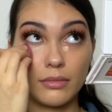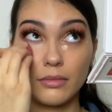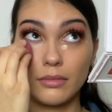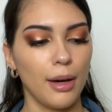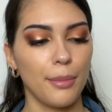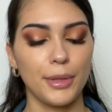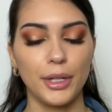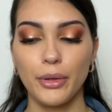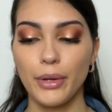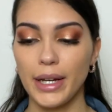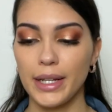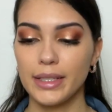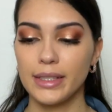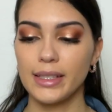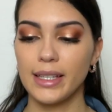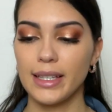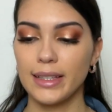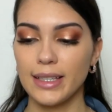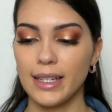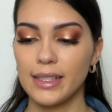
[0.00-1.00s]
I'm going to go ahead and
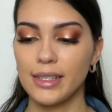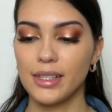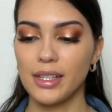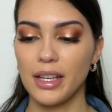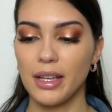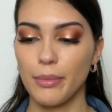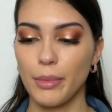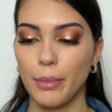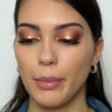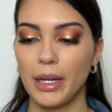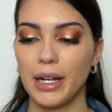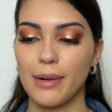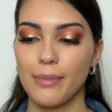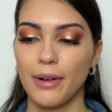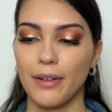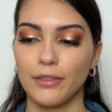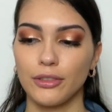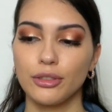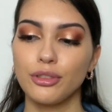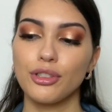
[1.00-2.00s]
take that same Makeup
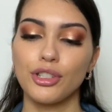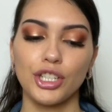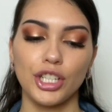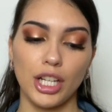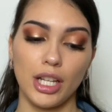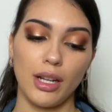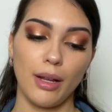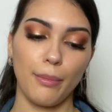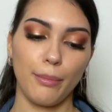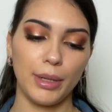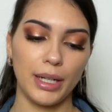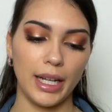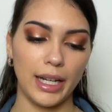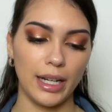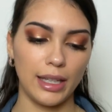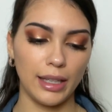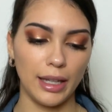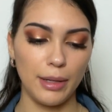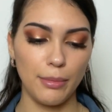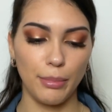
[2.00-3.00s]
Revolution
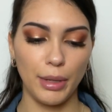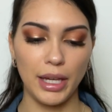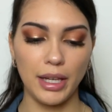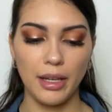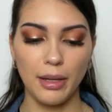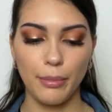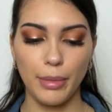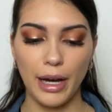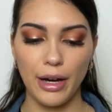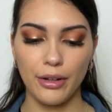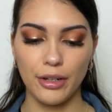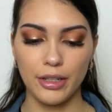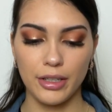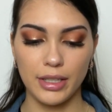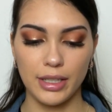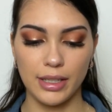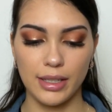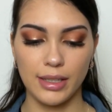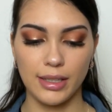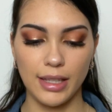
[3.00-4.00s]
Banana Light Baking Powder
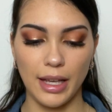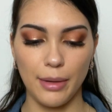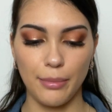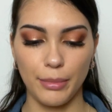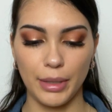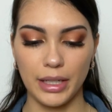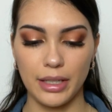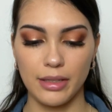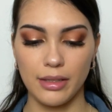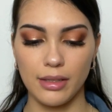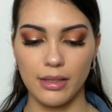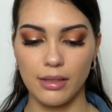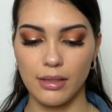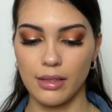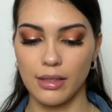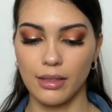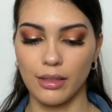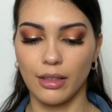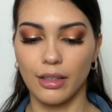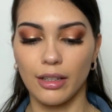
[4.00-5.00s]
to set my
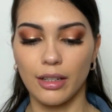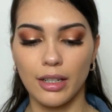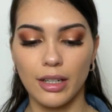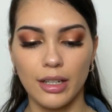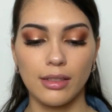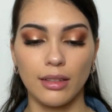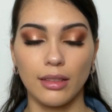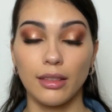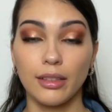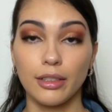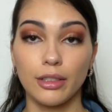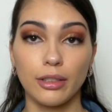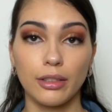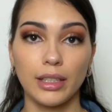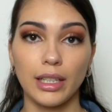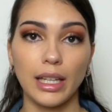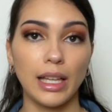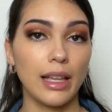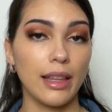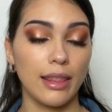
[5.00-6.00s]
concealer. It's
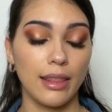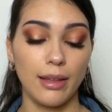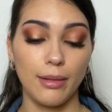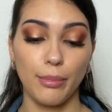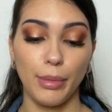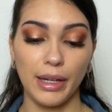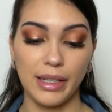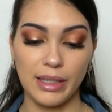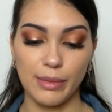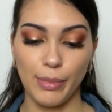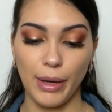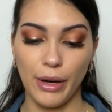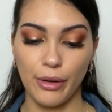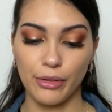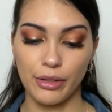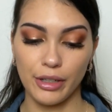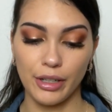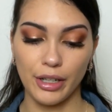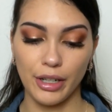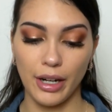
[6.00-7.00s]
literally the best
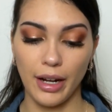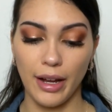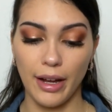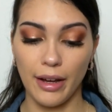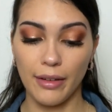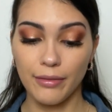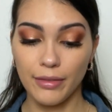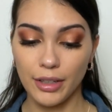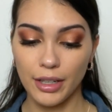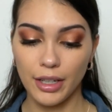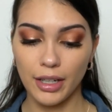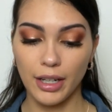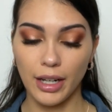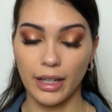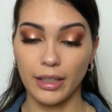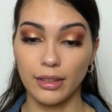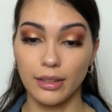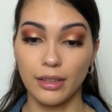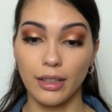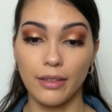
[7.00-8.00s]
powder ever. I
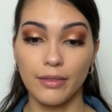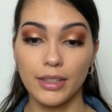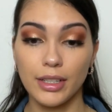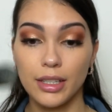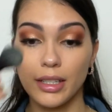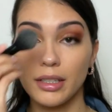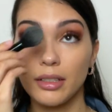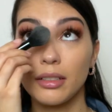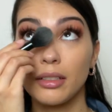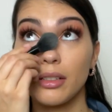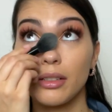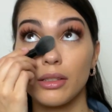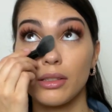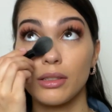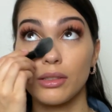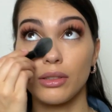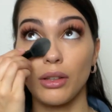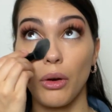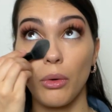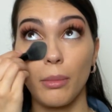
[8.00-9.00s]
love it
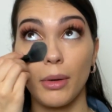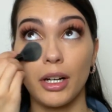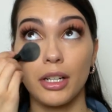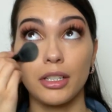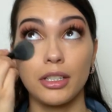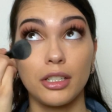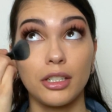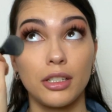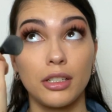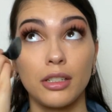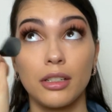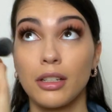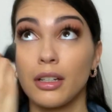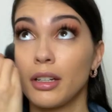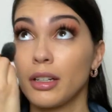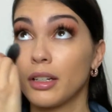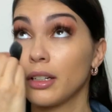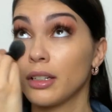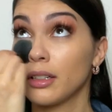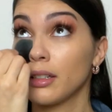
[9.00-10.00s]
so much.
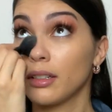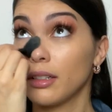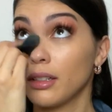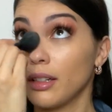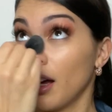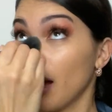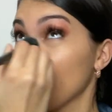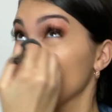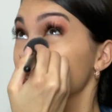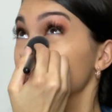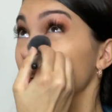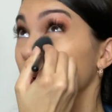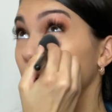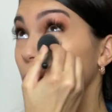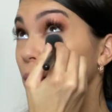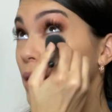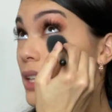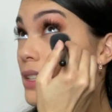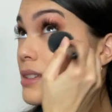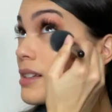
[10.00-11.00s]
As
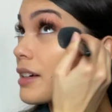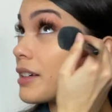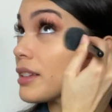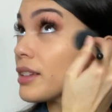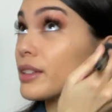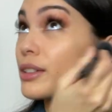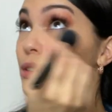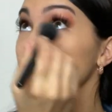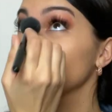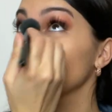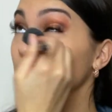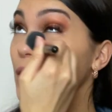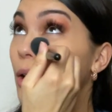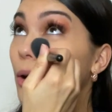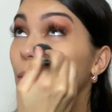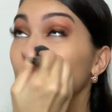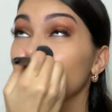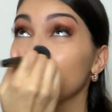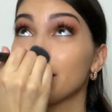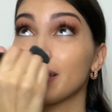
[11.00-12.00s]
always, I literally
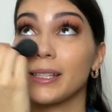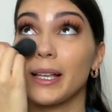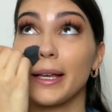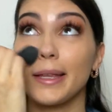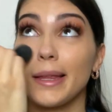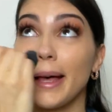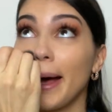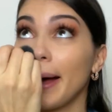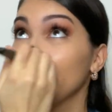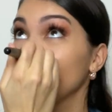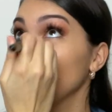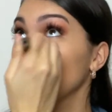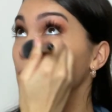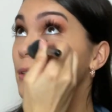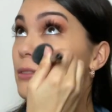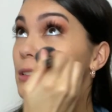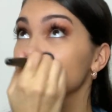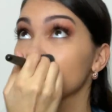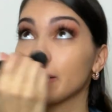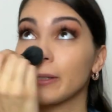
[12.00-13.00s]
always say that in
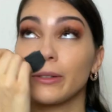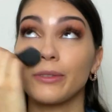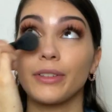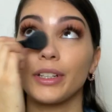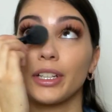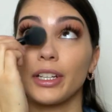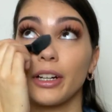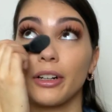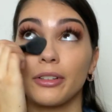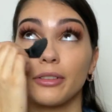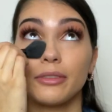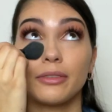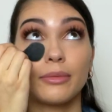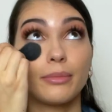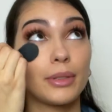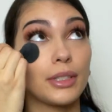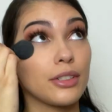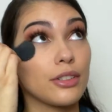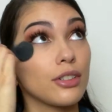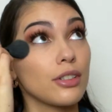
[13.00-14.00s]
every single video,
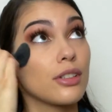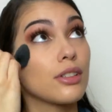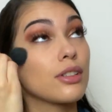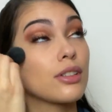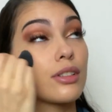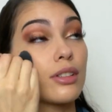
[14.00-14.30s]
but it's just